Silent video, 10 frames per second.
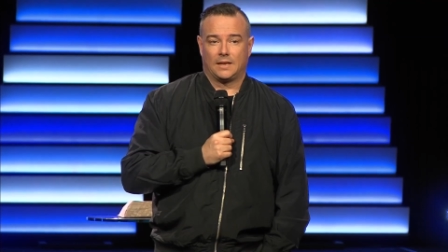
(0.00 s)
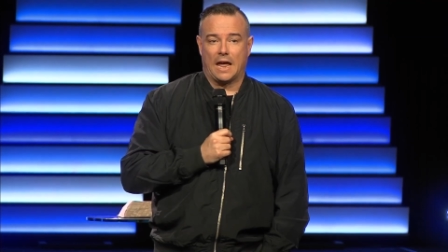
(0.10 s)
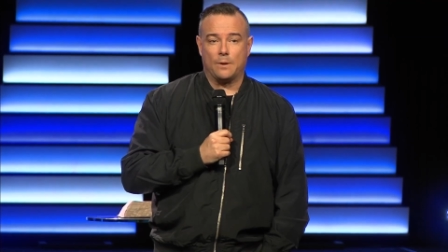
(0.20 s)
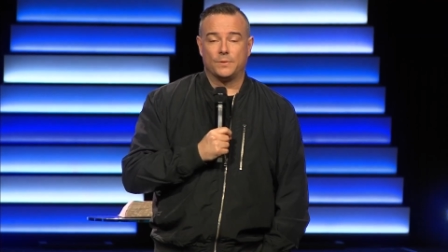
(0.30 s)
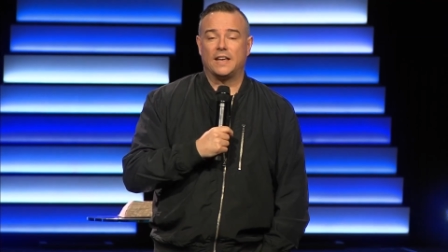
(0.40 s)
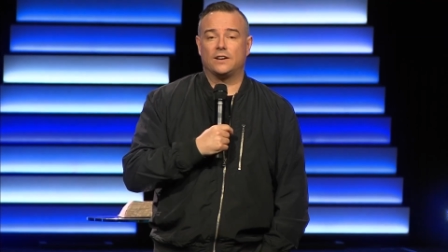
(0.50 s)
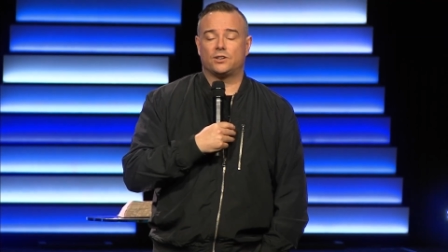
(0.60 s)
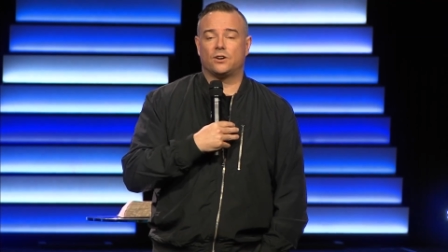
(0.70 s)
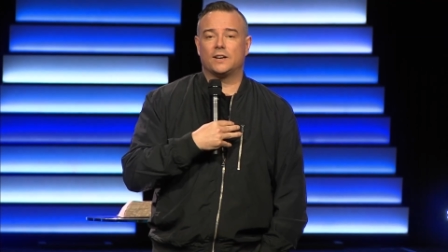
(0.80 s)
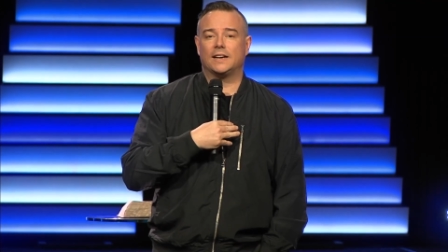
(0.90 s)
And when they
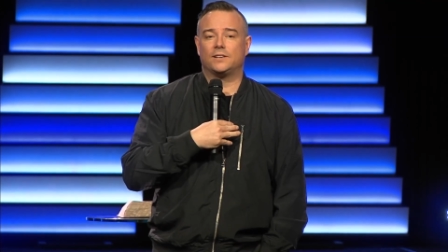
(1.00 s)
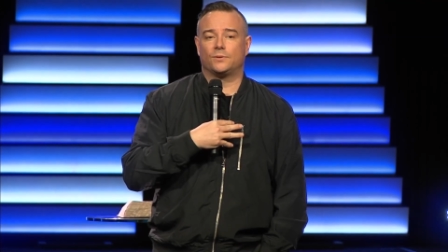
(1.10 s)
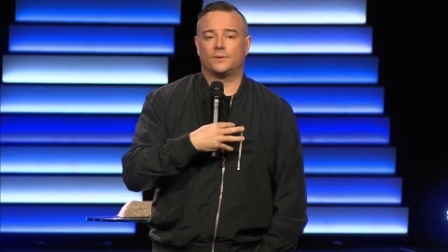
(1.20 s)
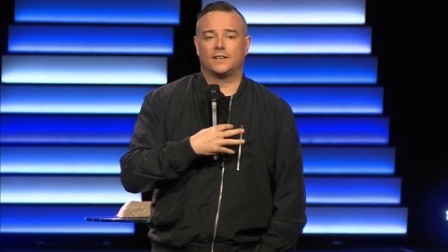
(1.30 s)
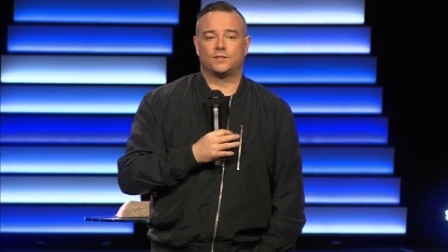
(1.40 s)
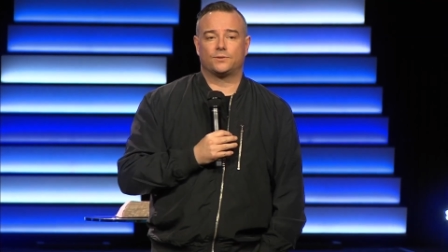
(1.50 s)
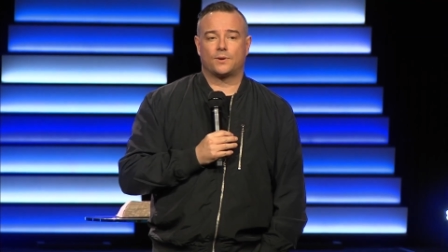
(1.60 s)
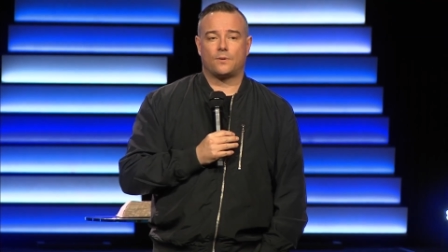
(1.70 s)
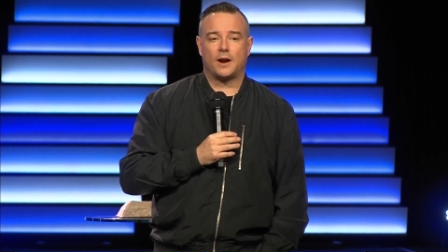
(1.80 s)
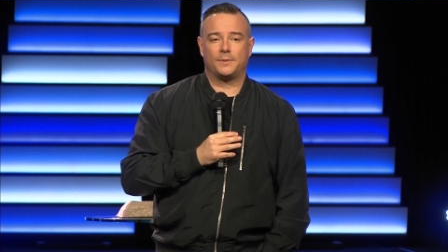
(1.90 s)
turned it into a religious
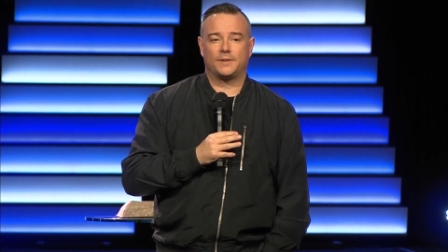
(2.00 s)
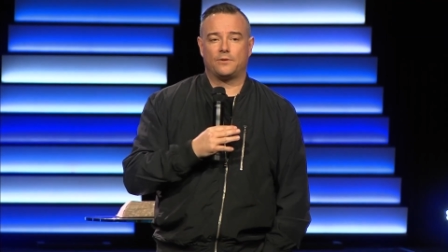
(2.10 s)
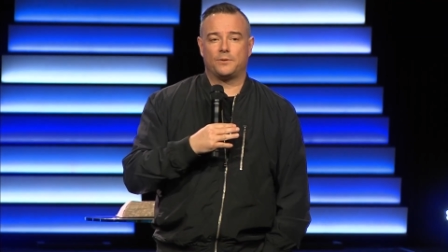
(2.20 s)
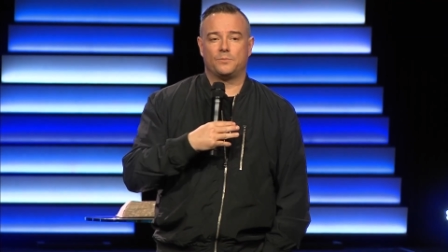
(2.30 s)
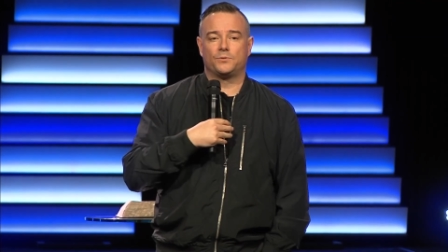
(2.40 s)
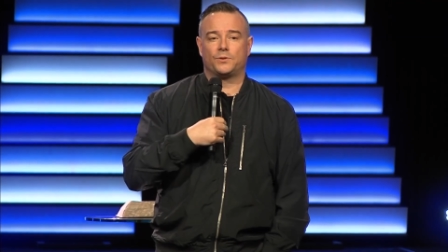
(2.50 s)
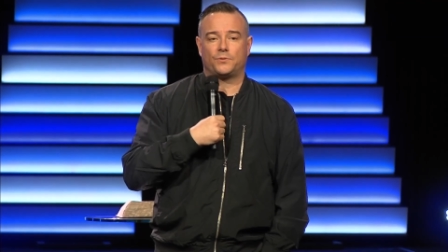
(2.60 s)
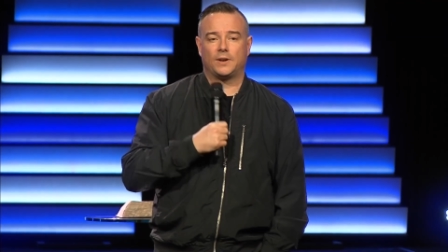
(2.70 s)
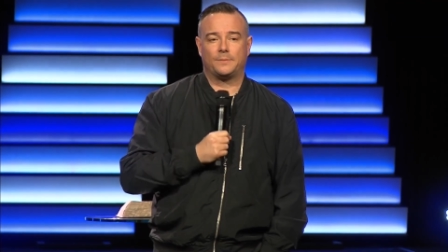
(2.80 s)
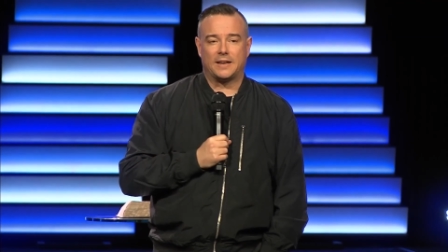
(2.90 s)
requirement, they removed the
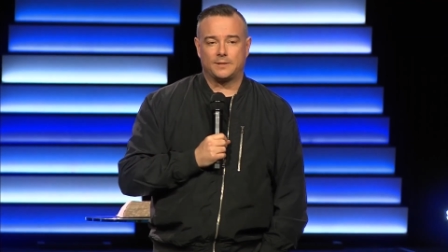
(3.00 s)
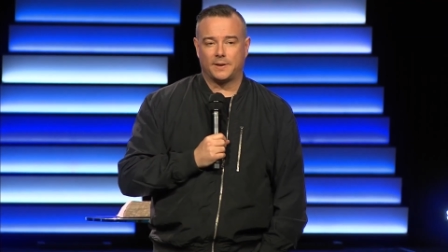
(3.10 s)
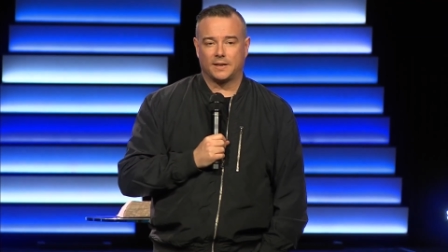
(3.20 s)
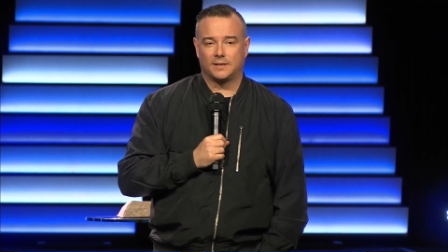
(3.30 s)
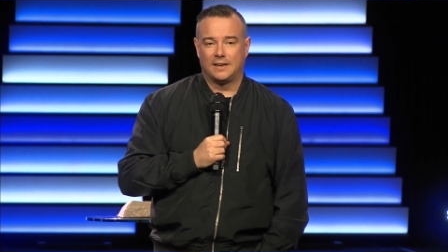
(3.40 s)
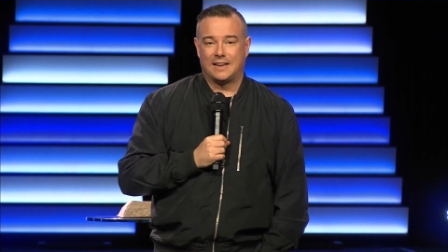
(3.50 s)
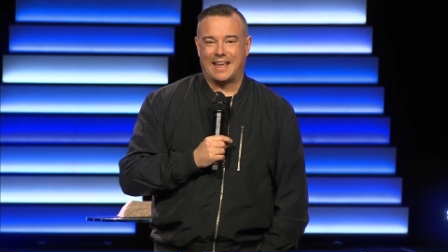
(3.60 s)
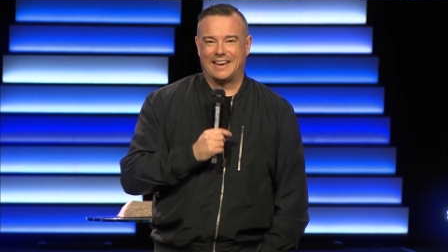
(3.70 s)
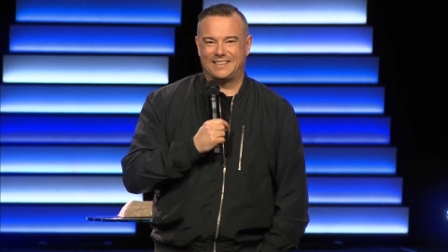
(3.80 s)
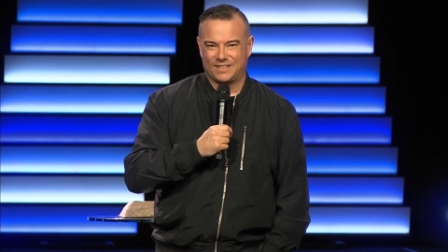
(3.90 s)
freedom aspect
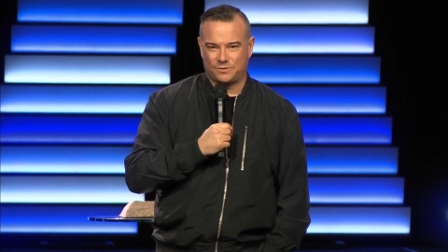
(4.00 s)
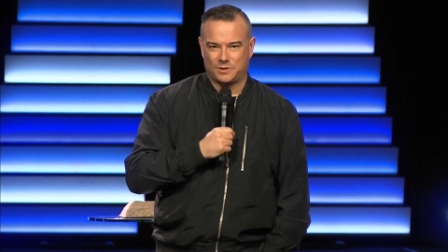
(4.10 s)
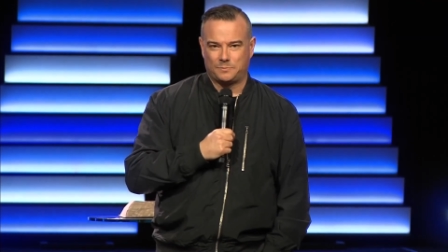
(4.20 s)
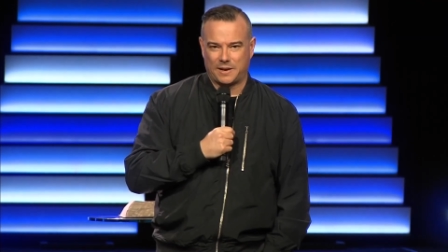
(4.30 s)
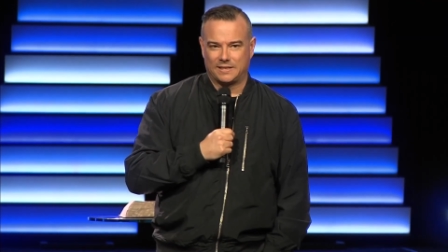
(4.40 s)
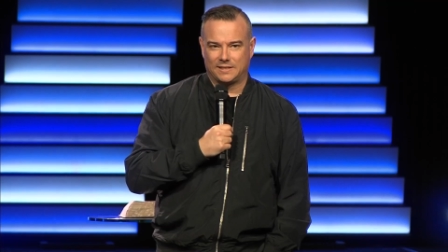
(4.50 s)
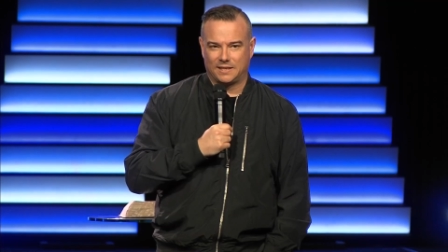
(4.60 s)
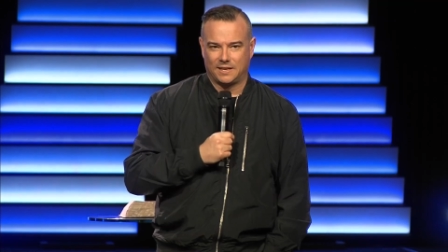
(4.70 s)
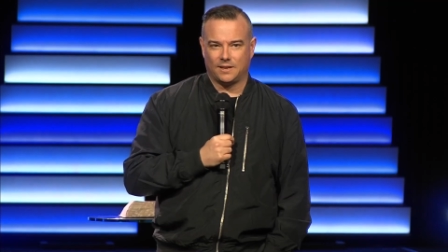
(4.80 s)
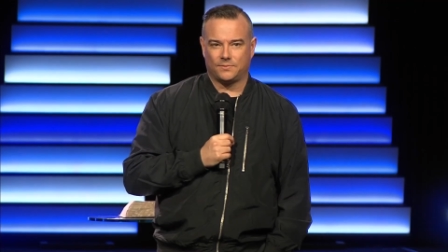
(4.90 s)
and disrespected the
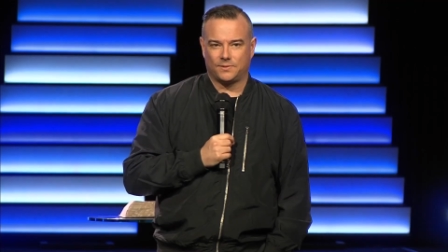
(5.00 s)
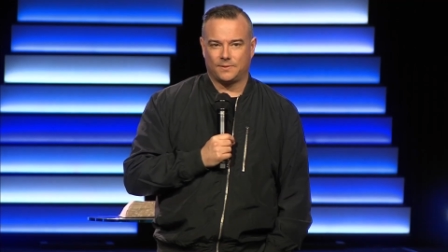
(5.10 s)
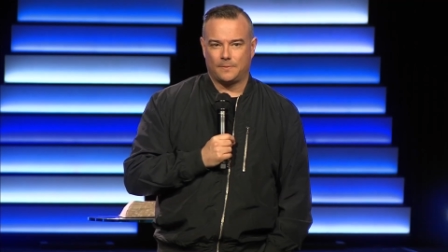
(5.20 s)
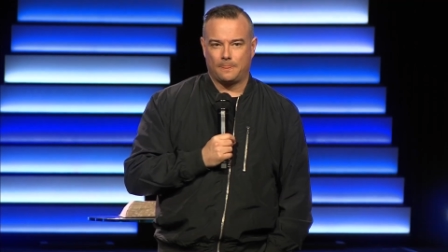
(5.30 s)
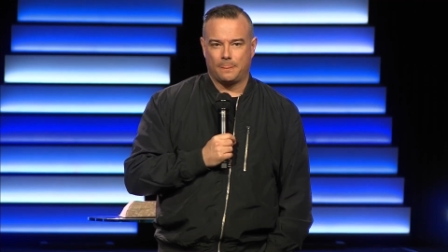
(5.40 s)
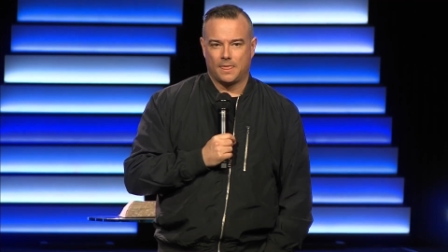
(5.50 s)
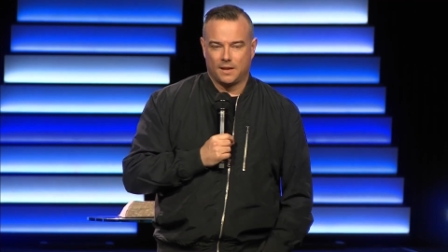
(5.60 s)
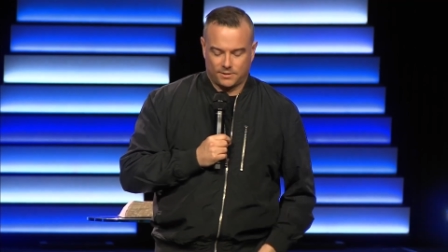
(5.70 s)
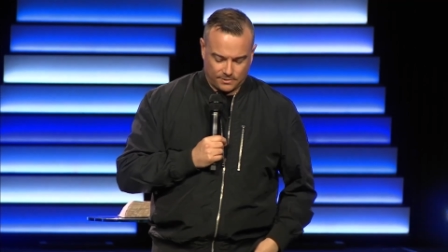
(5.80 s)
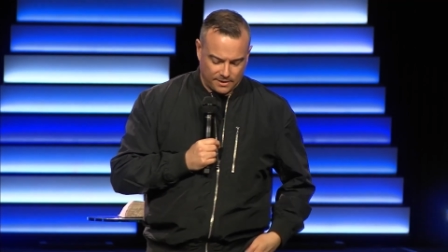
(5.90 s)
gift.
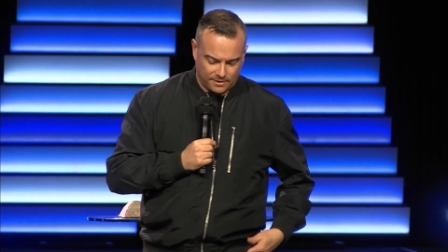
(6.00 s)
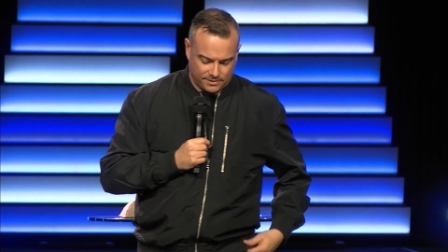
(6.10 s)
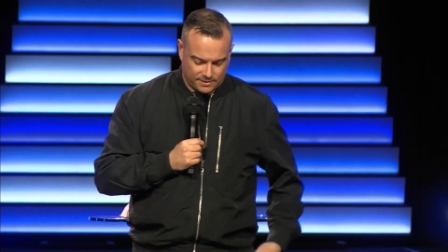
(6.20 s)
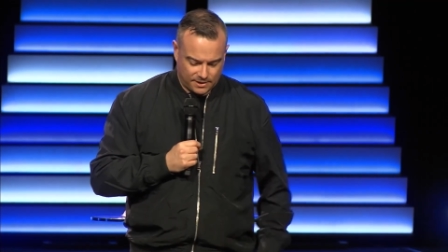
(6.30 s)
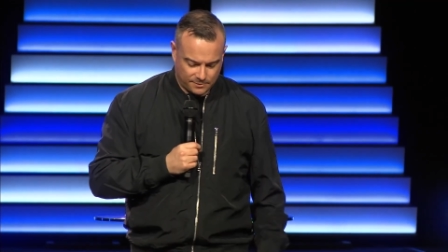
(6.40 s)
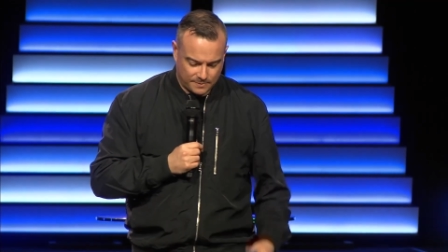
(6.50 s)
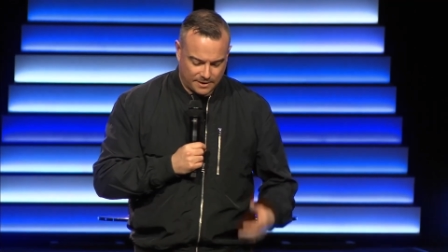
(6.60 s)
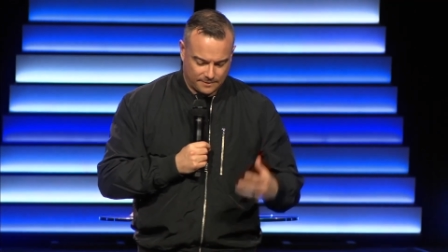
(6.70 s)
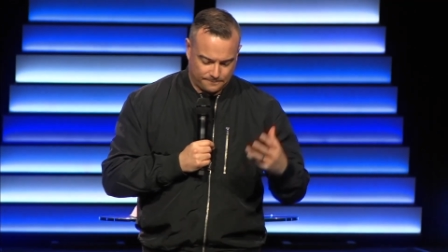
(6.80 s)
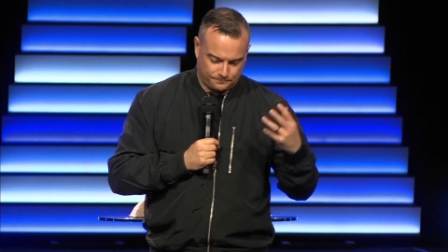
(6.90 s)
So here's, here's, my,
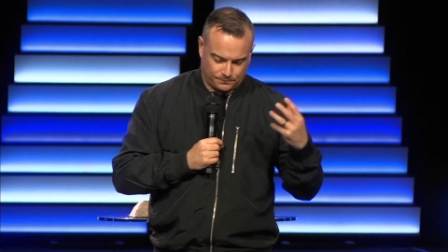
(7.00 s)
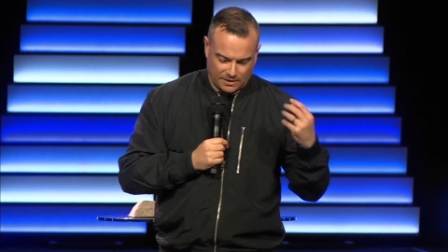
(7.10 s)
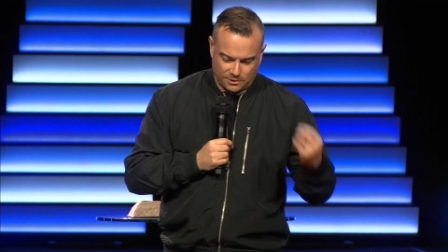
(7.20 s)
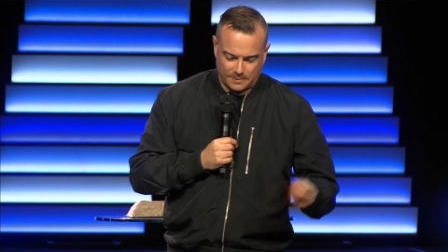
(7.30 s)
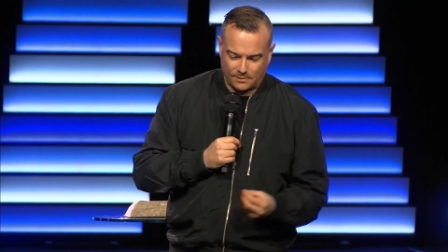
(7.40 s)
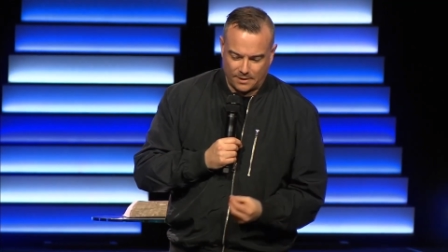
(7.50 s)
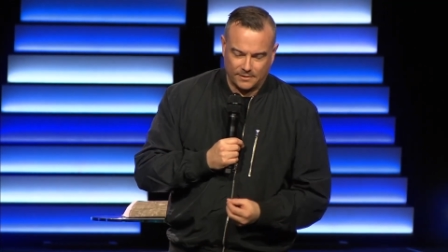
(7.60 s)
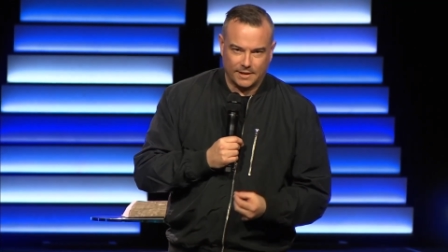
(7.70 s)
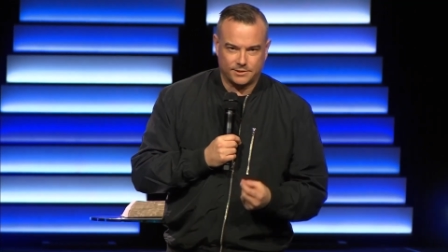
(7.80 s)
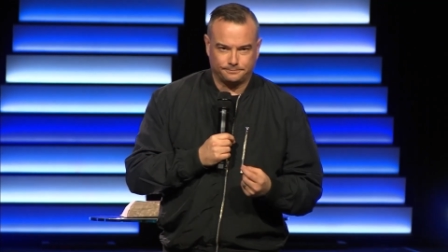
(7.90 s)
here's my
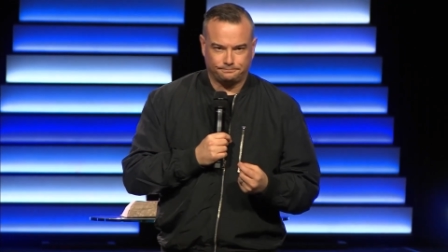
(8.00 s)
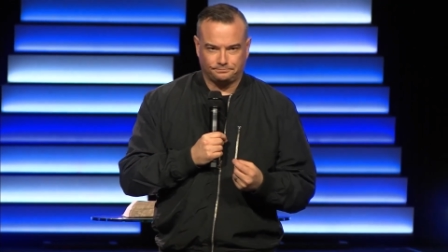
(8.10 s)
revelation